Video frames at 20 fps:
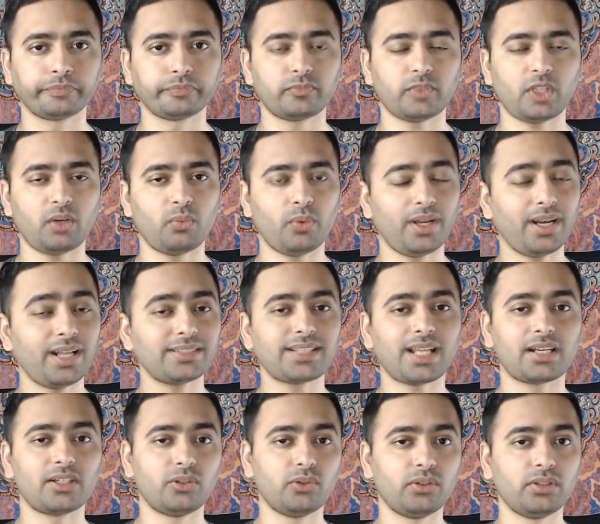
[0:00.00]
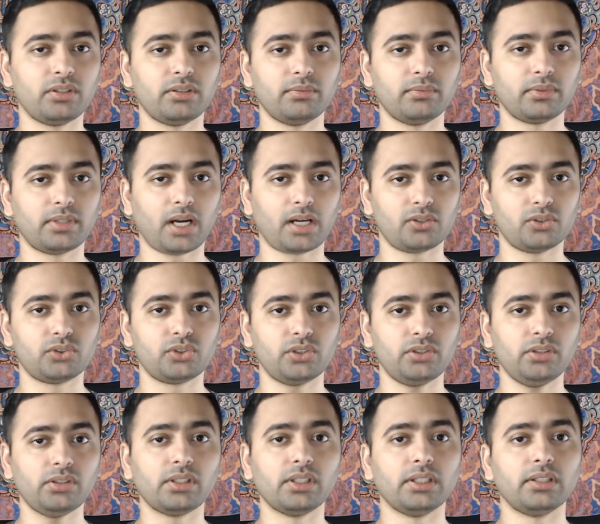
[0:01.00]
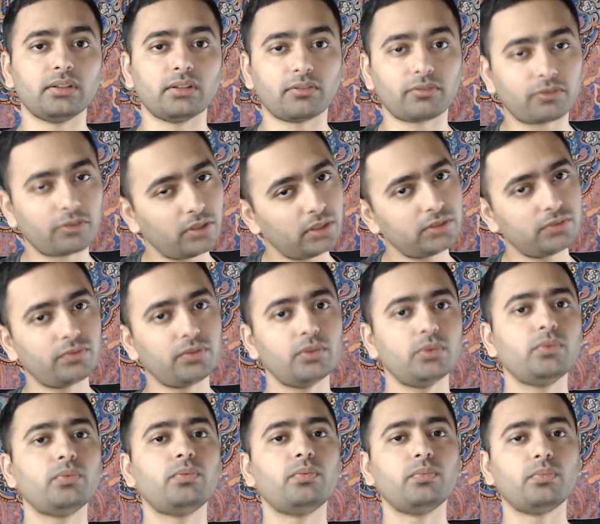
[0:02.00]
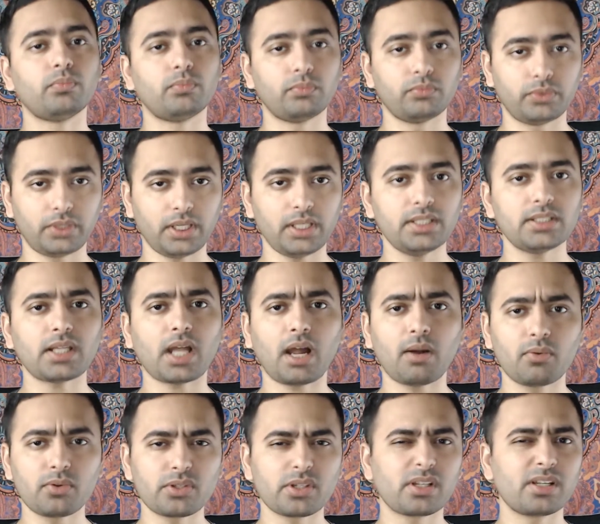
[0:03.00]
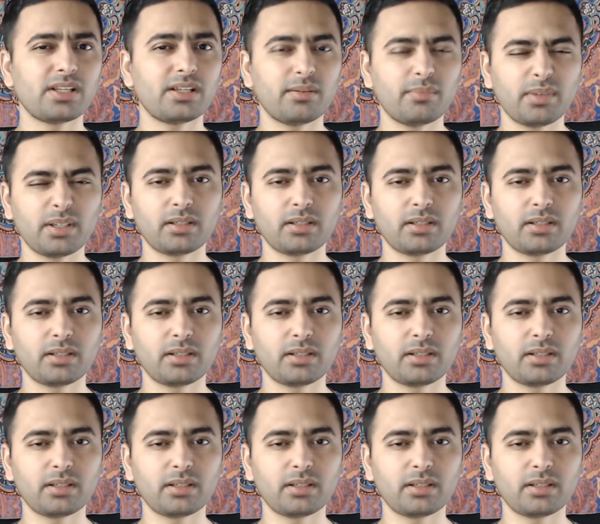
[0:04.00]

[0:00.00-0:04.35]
And when I started doing gratitude journaling, the first few days I was a little bit